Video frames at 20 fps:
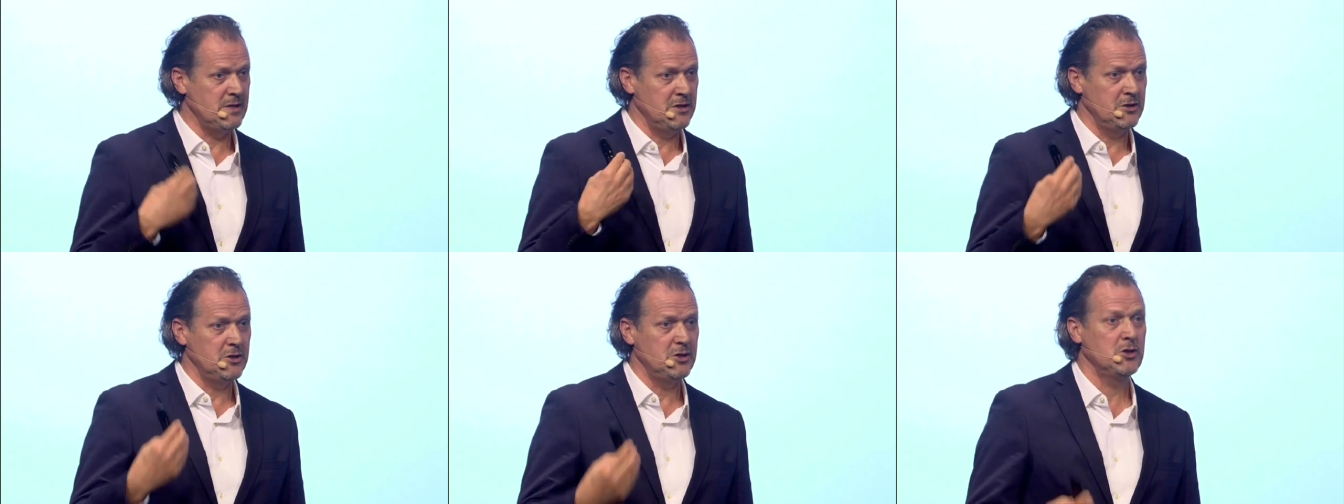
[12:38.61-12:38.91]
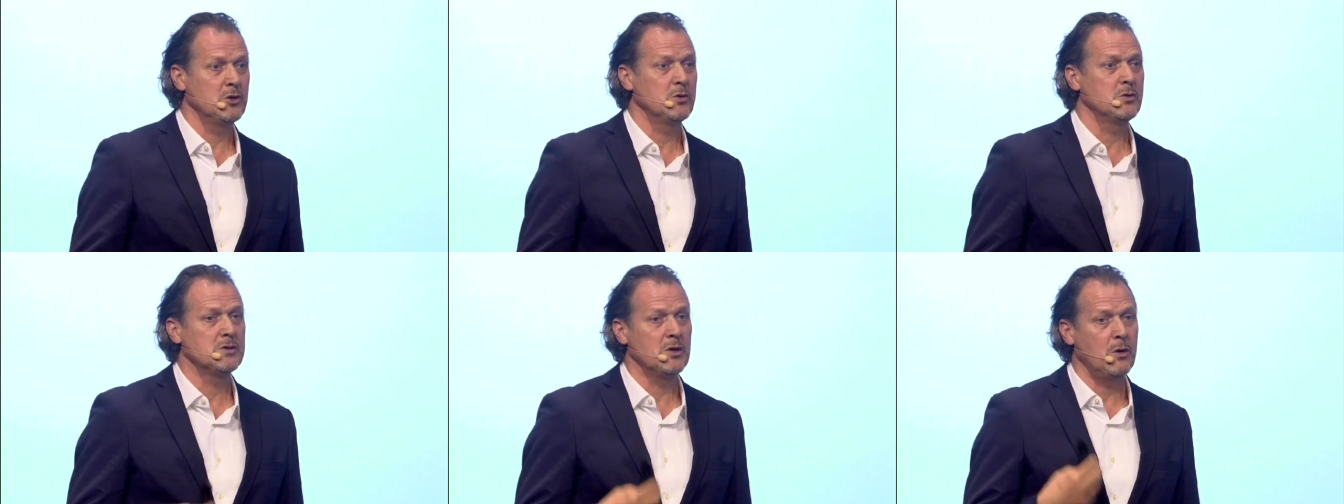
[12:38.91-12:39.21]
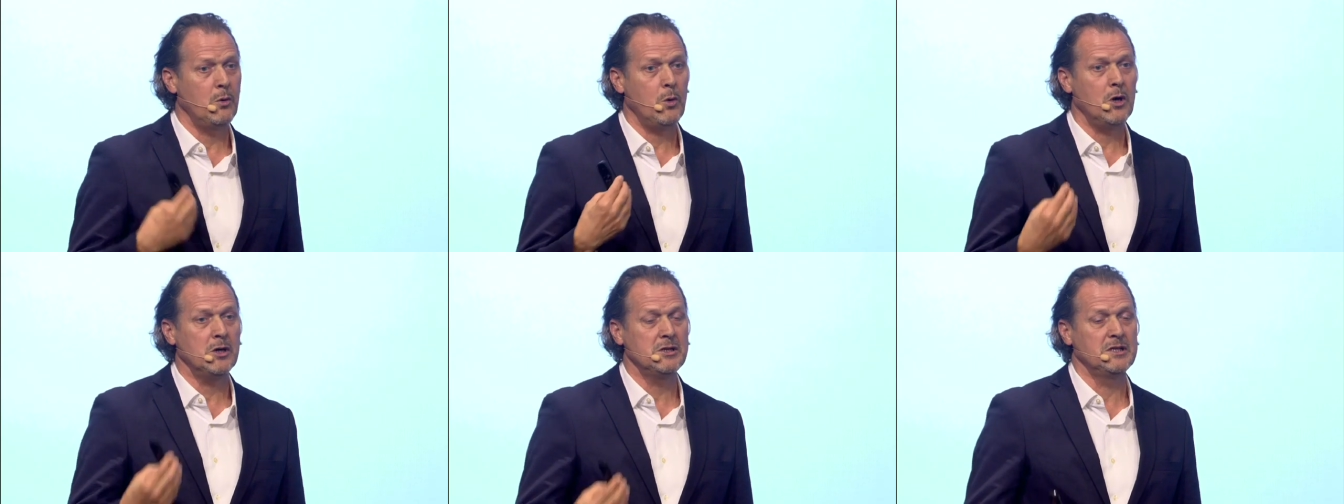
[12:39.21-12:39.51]
in the shows
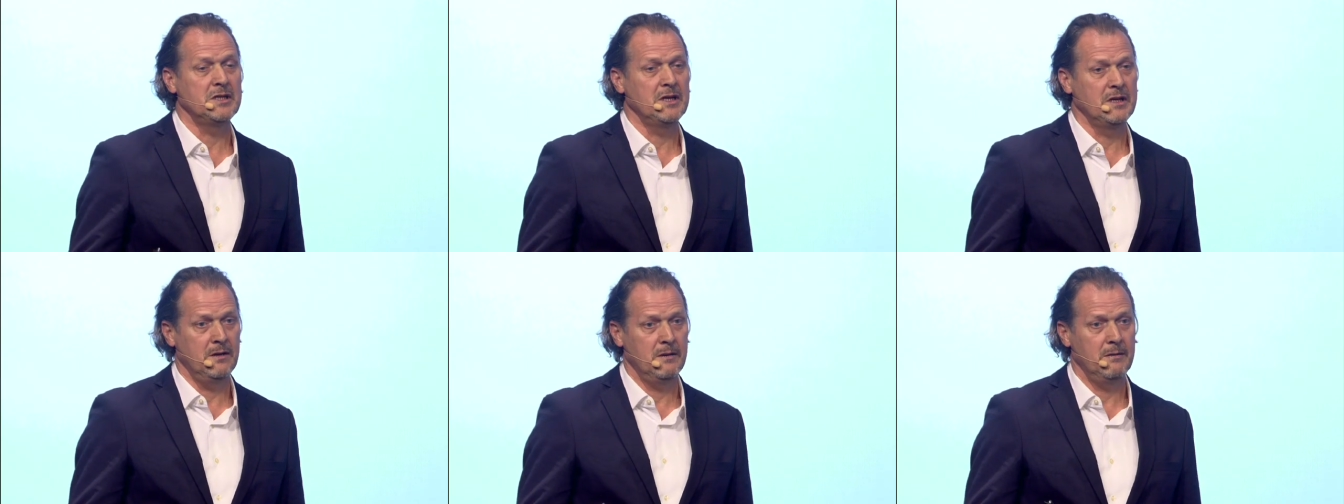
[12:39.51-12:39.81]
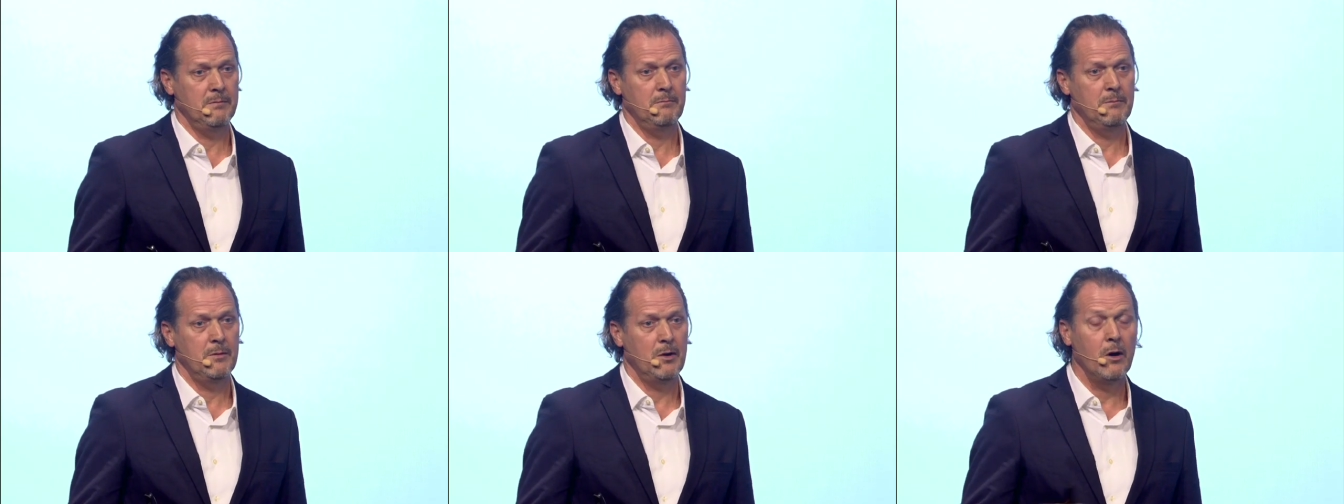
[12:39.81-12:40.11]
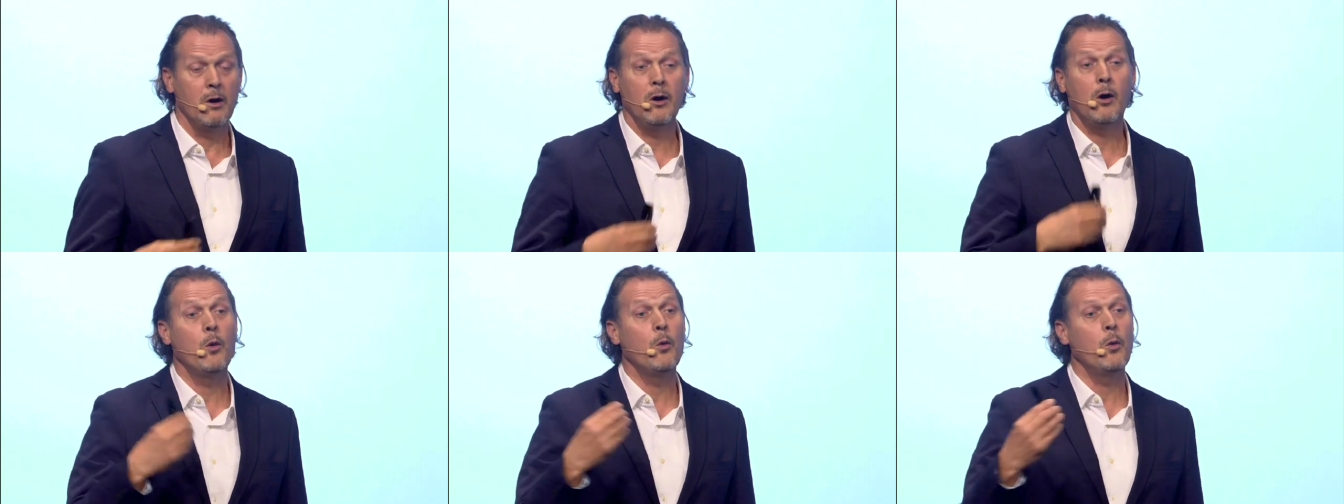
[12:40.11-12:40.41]
are watching
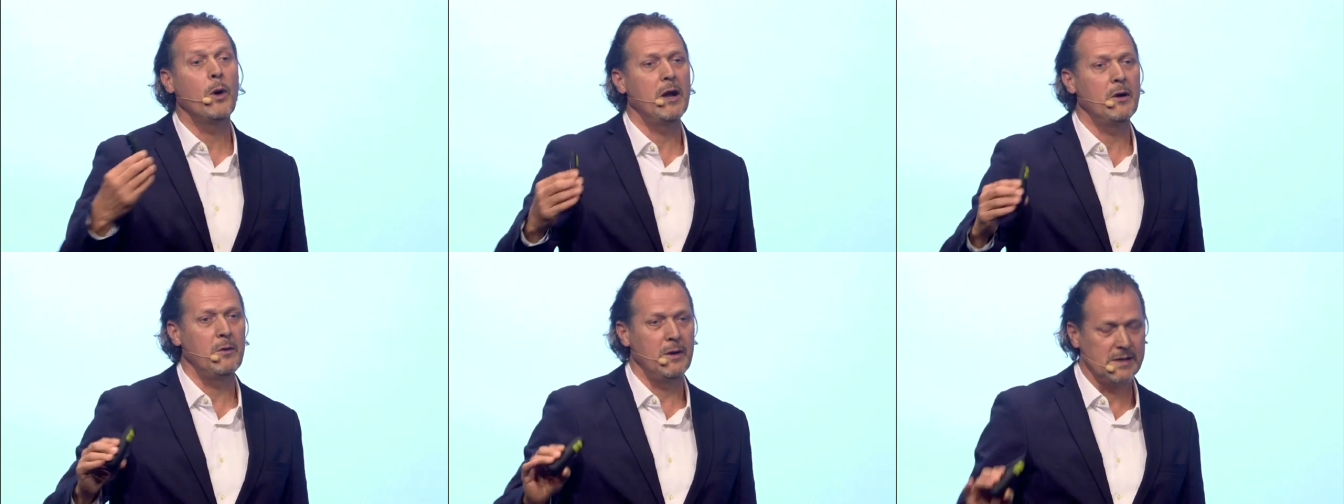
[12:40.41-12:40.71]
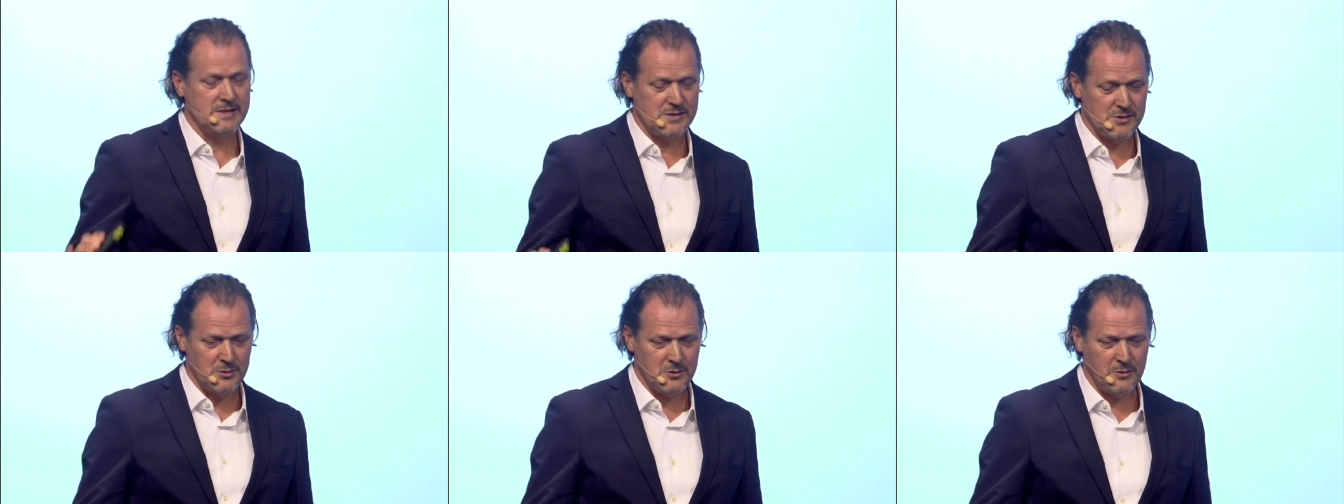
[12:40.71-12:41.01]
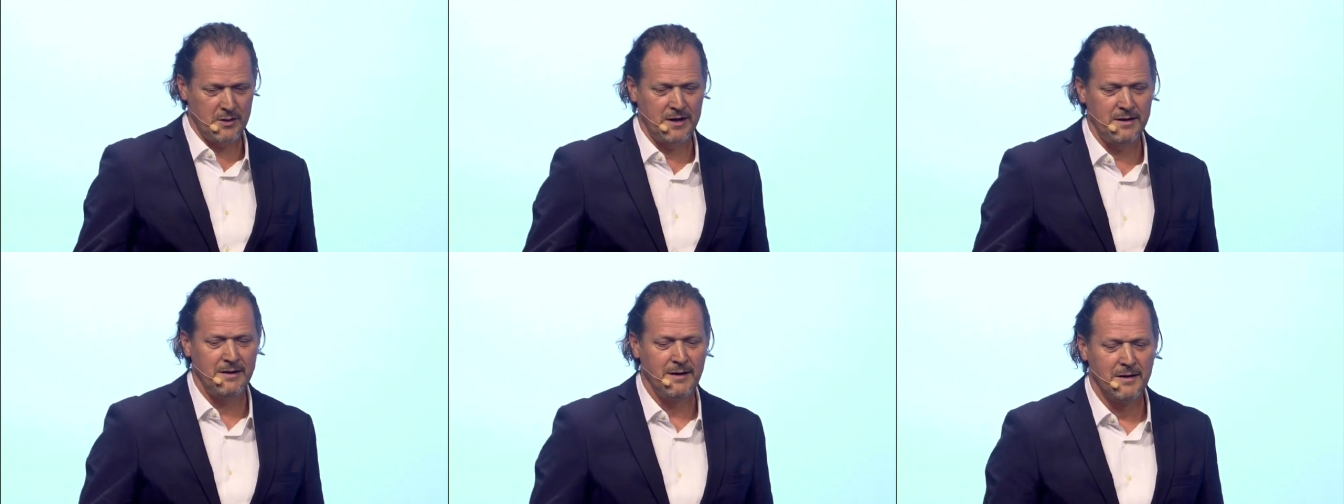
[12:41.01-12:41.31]
or, or wearing.
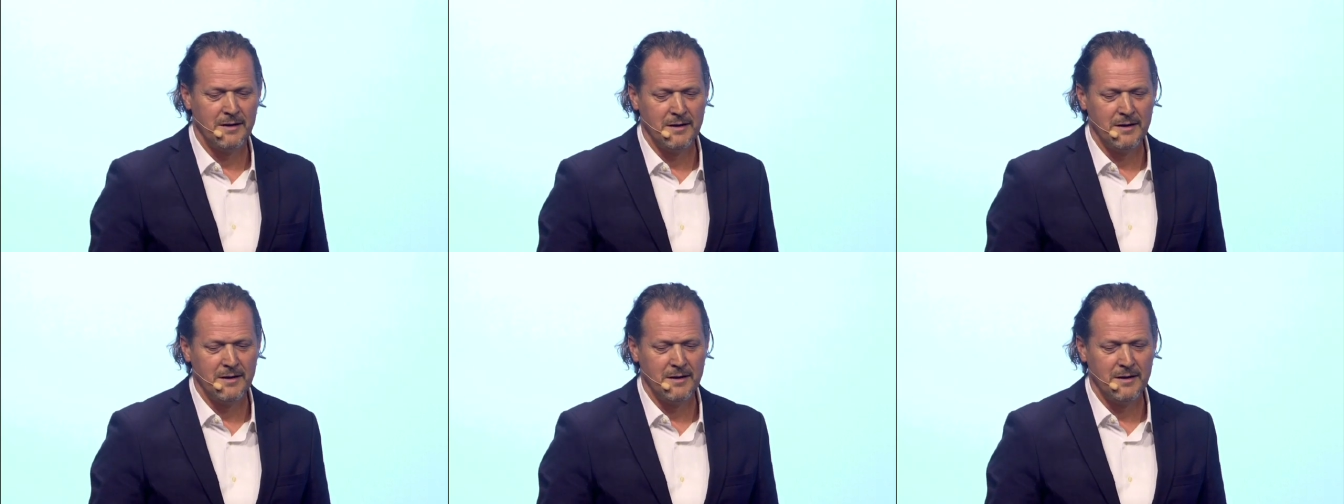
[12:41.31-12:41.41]
Sorry.